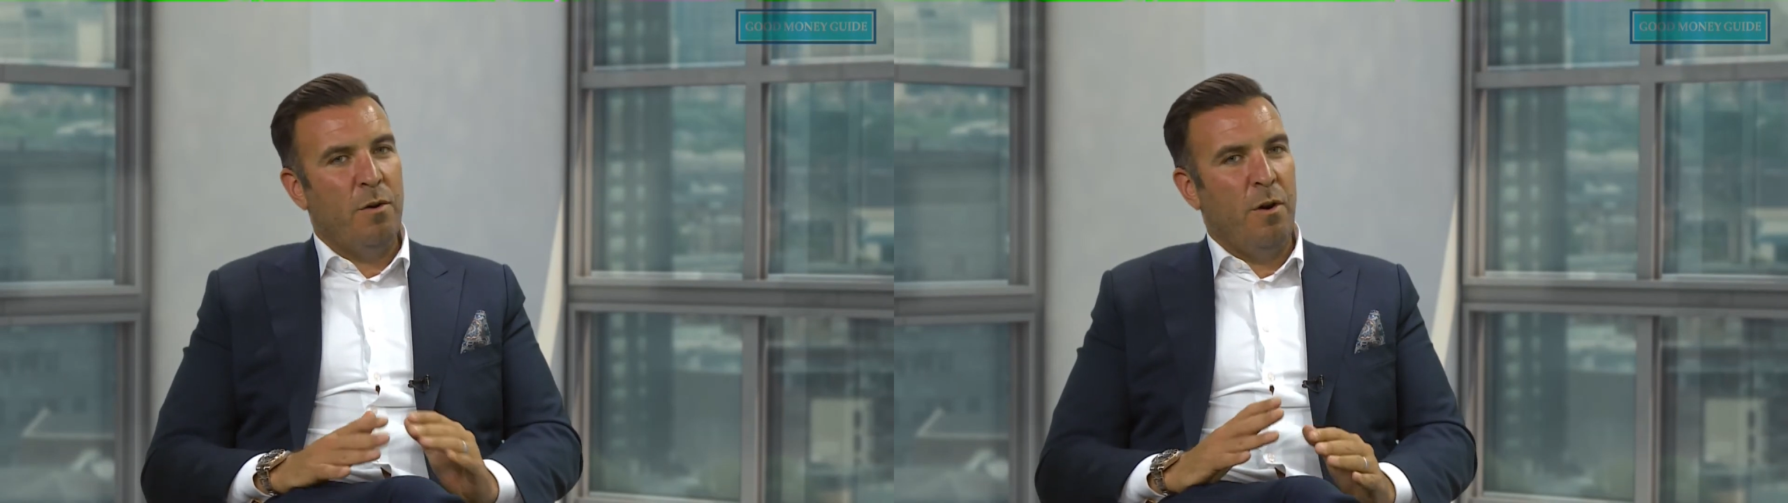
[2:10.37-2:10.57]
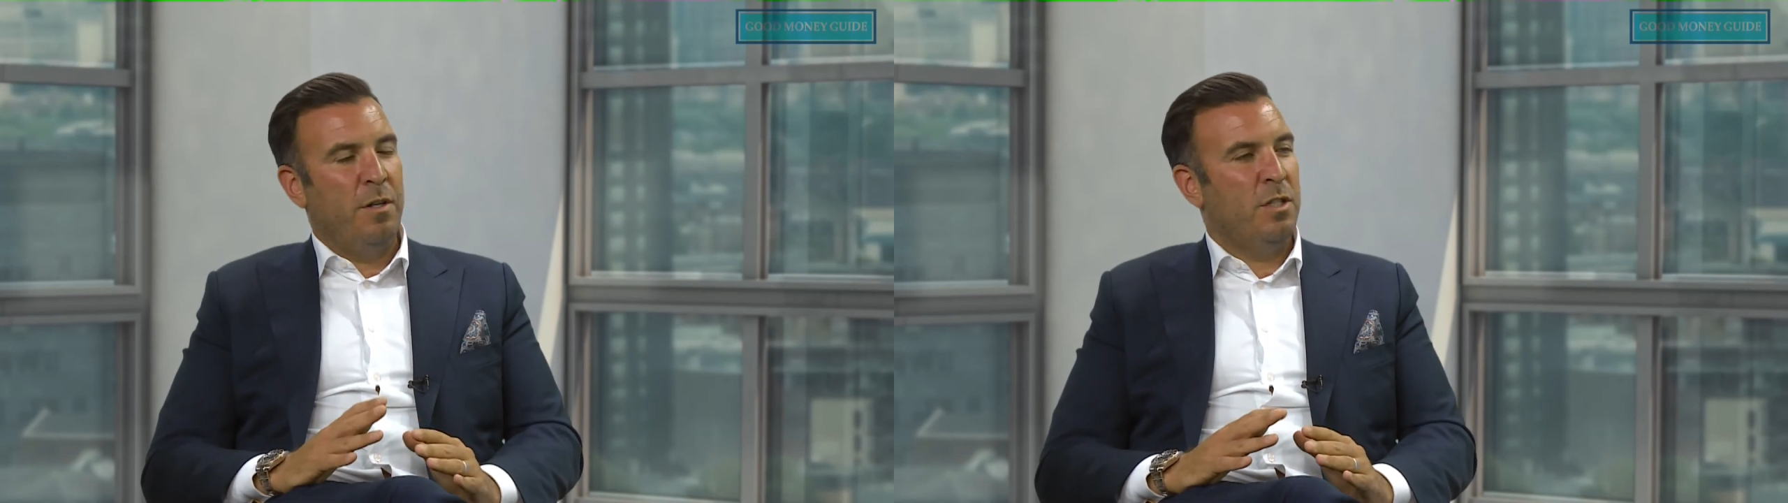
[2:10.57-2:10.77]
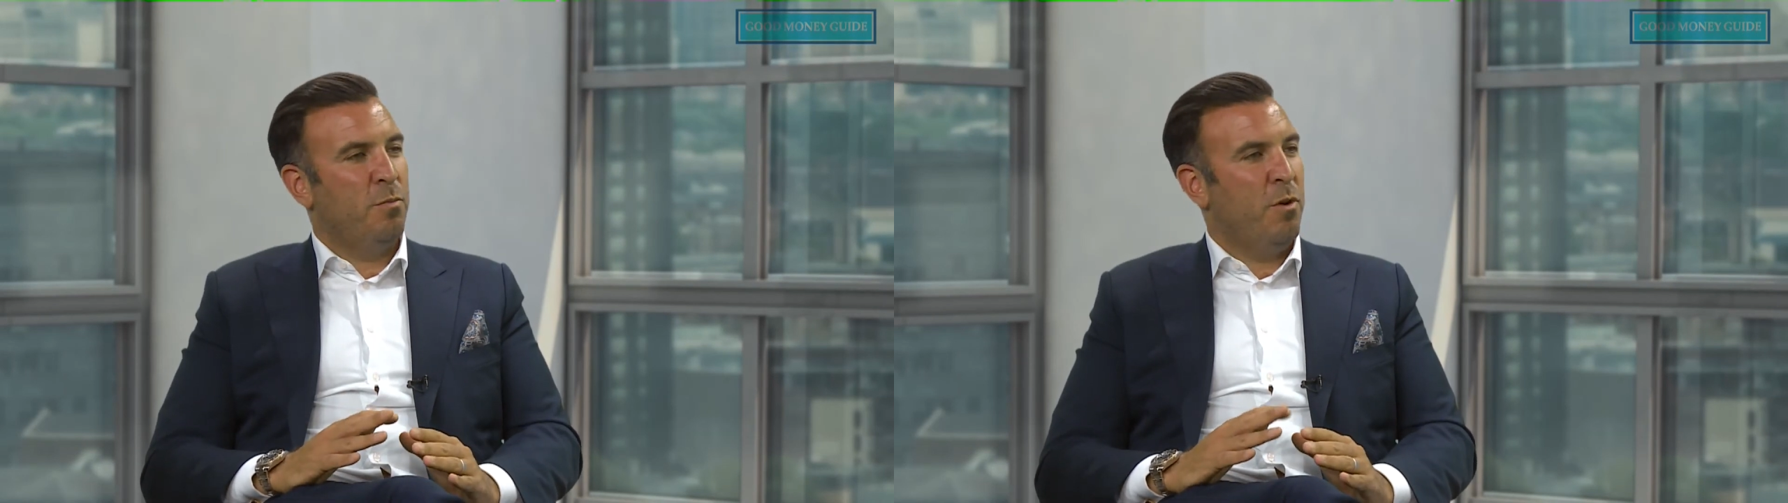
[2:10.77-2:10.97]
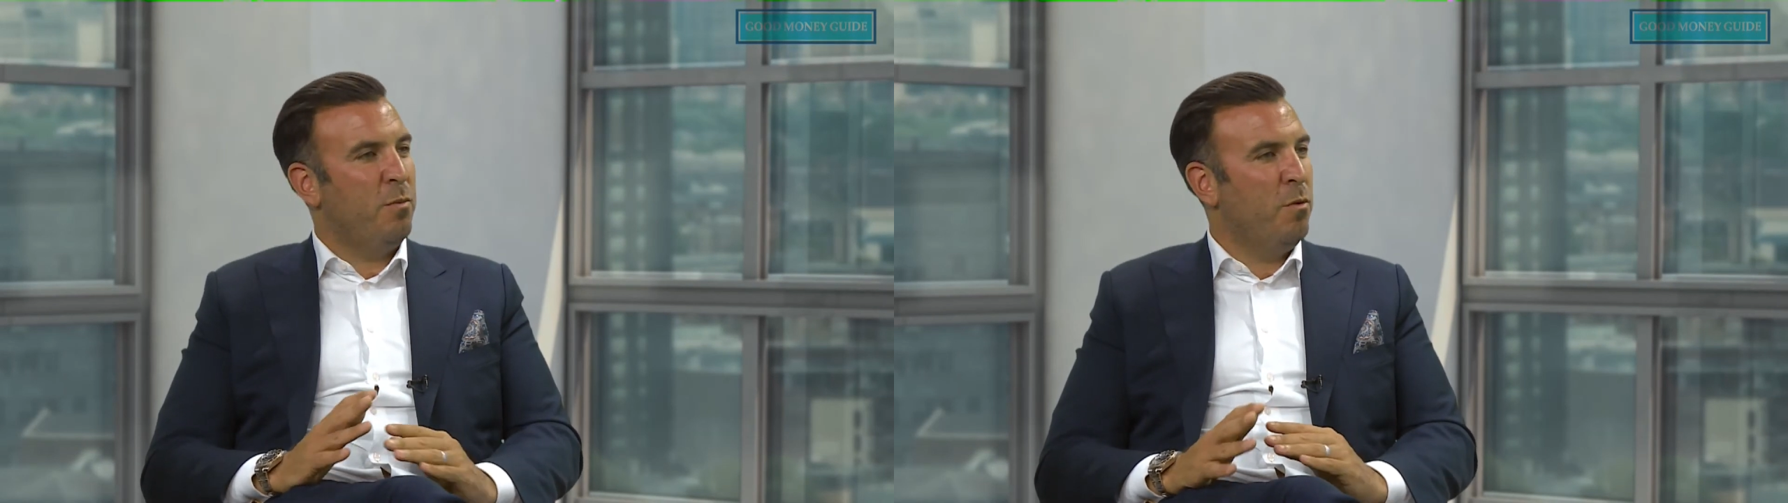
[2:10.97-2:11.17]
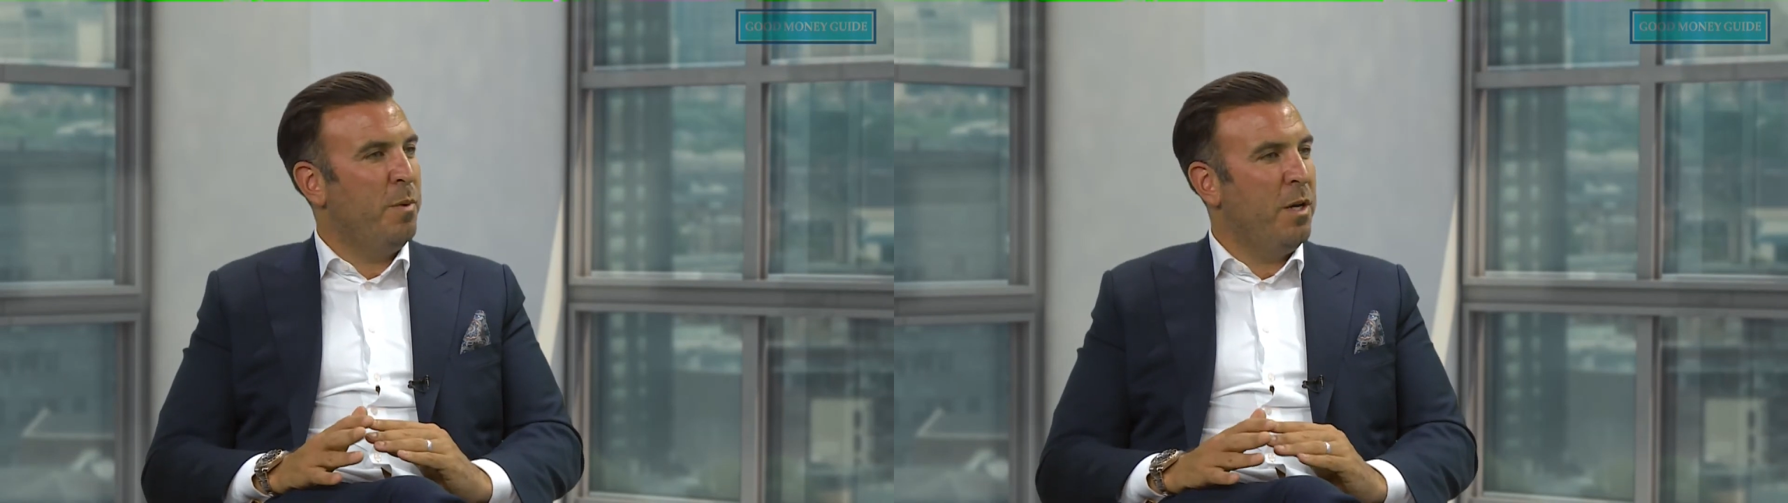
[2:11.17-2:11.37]
kind of spread
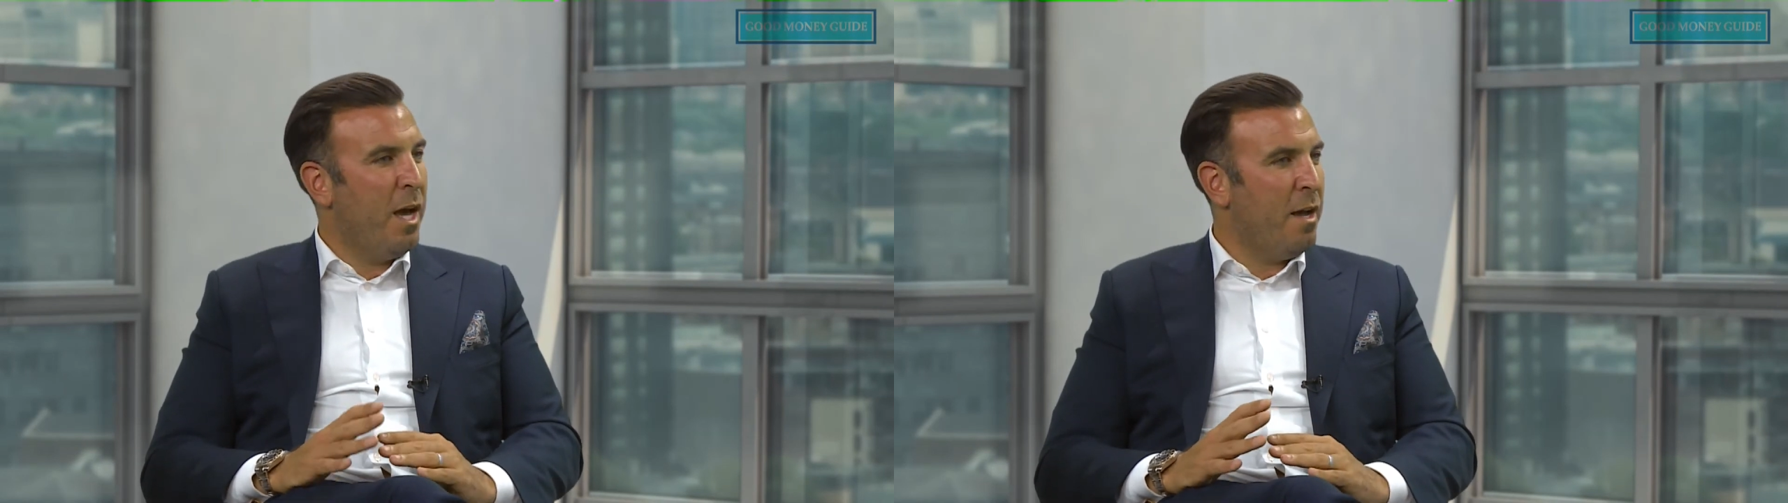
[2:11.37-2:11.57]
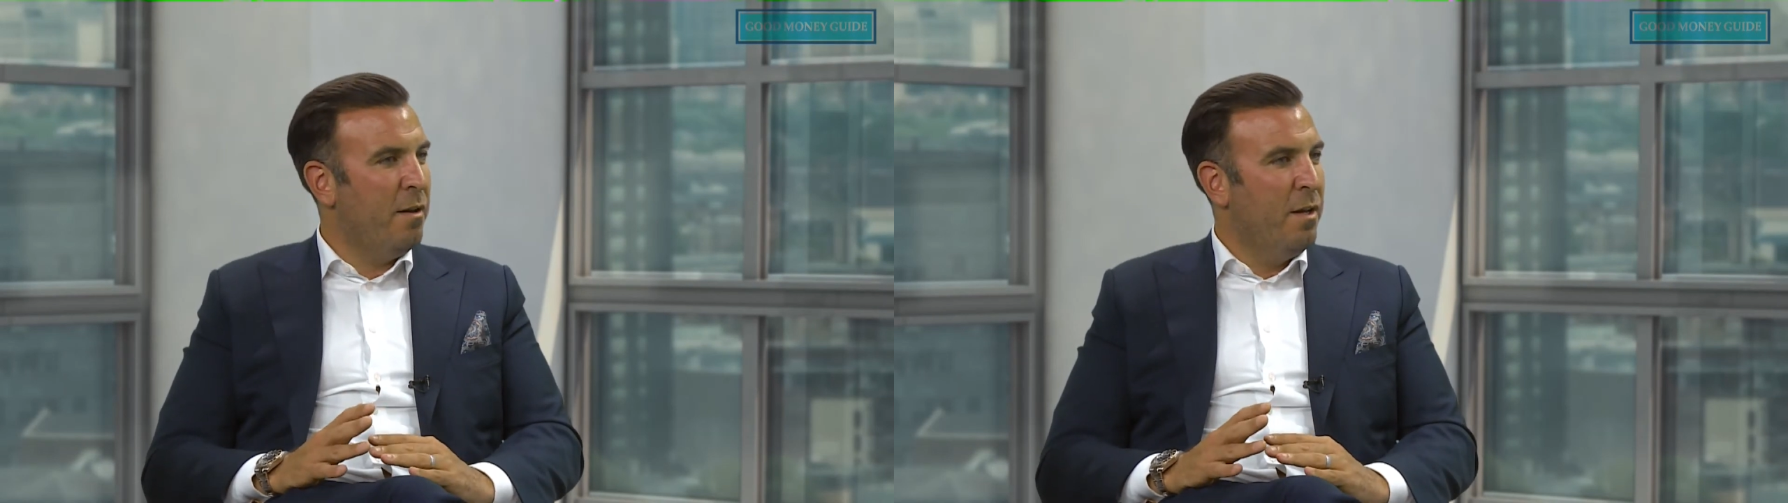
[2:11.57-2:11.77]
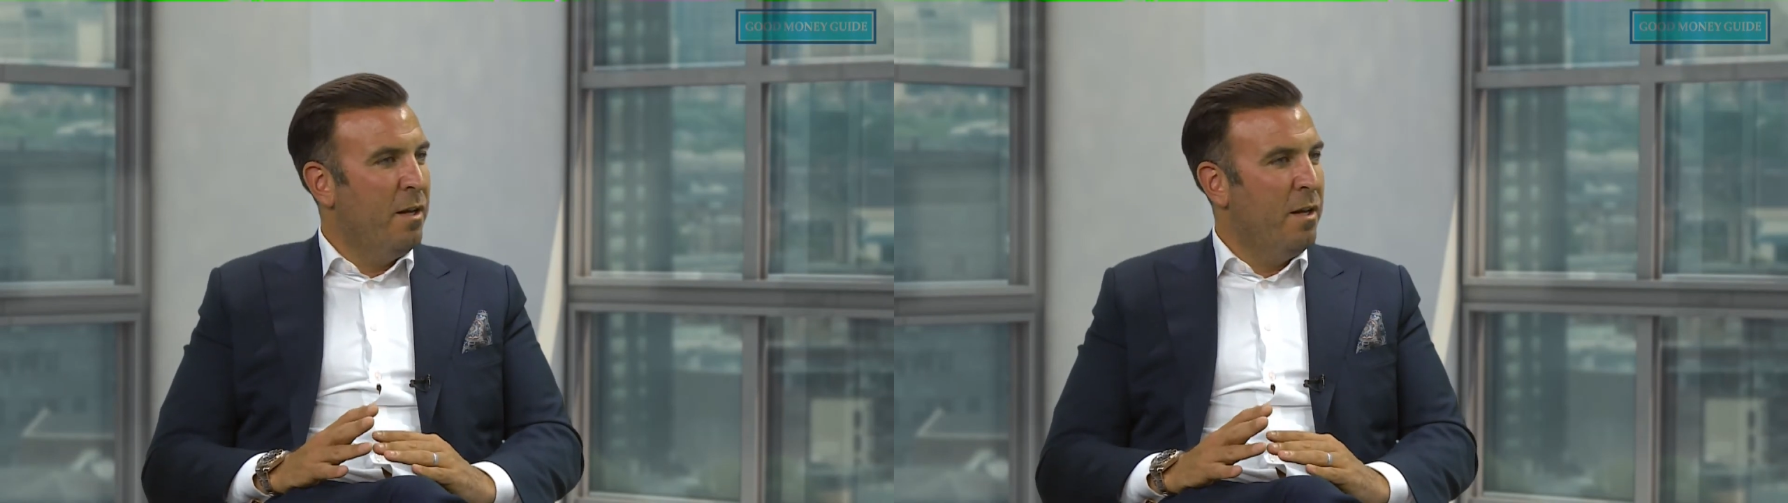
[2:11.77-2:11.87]
will be at